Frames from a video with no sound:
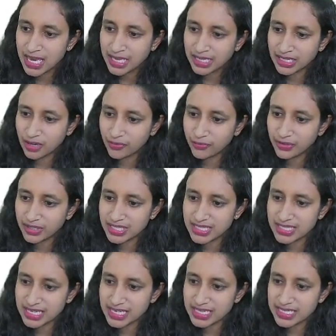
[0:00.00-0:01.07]
Now
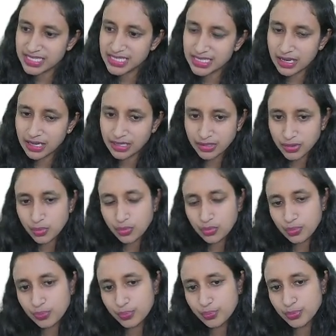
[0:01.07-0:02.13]
first is
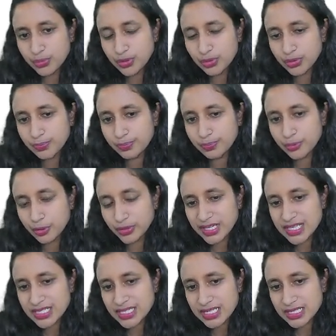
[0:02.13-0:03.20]

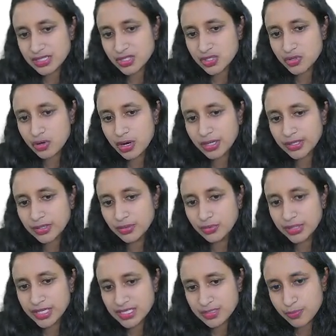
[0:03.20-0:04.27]
Protease is a strong
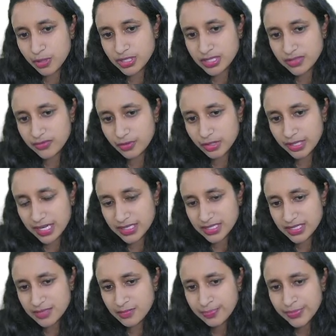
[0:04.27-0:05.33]
urease positive
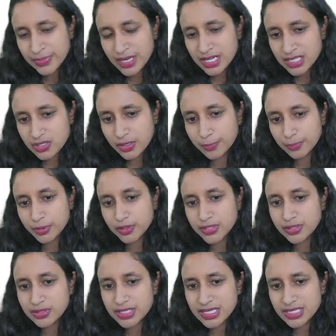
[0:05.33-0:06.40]
organism. So it
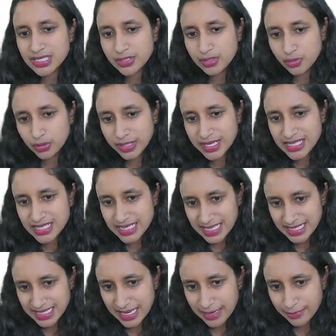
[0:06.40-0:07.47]
produces urease
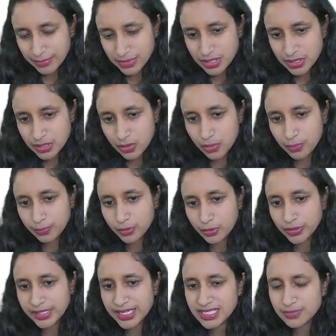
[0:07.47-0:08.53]
enzyme. So
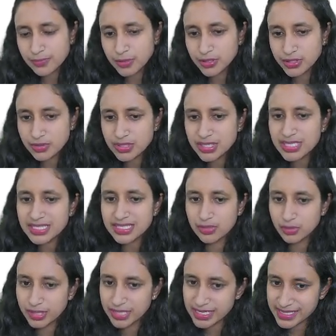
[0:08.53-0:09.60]
Protease produces
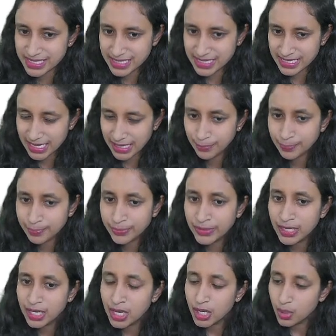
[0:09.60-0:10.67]
urease enzyme,
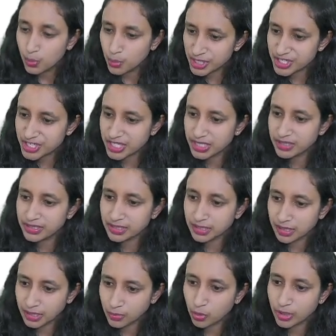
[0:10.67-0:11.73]
which in
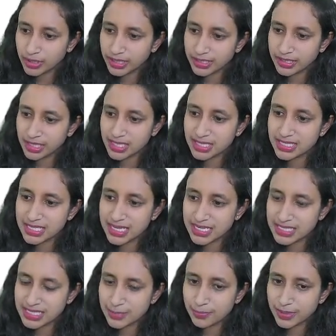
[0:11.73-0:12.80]
turn what it does
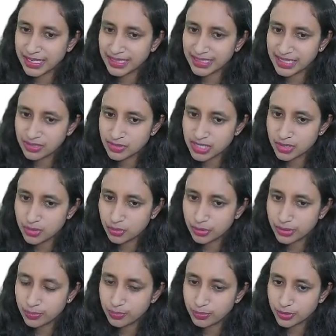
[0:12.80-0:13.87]
is it breaks down
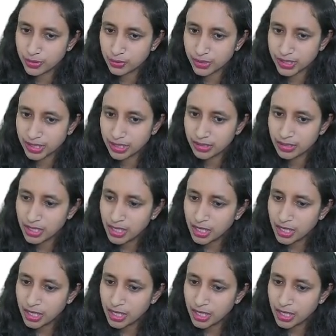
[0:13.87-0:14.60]
urea